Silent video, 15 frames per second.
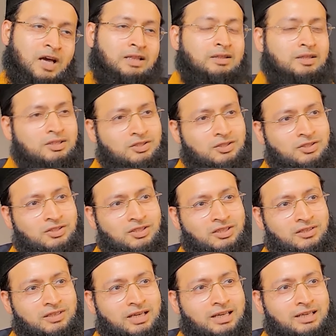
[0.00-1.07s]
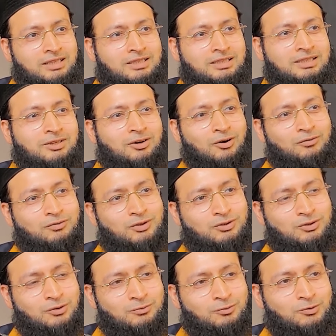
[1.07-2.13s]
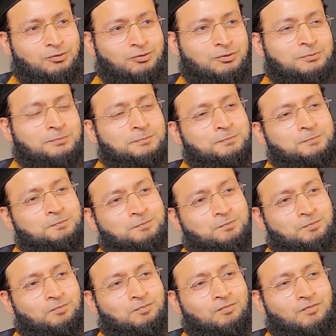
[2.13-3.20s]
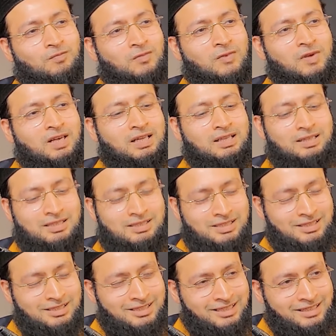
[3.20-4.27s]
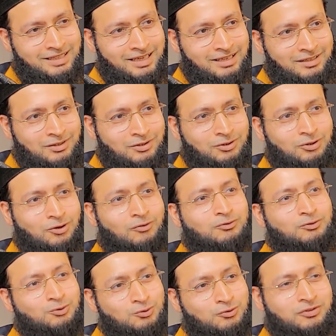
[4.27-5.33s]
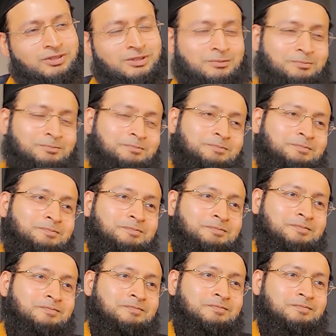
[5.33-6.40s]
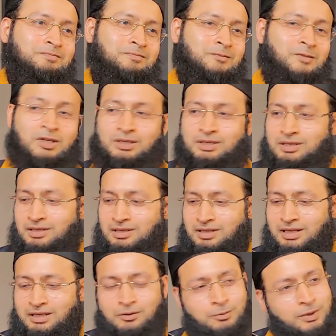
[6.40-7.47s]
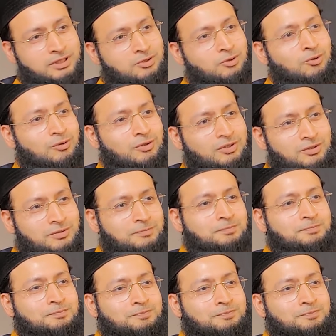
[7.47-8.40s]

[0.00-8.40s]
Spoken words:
And this is the reality of tasawwuf. This is the reality of Sufism that the West calls.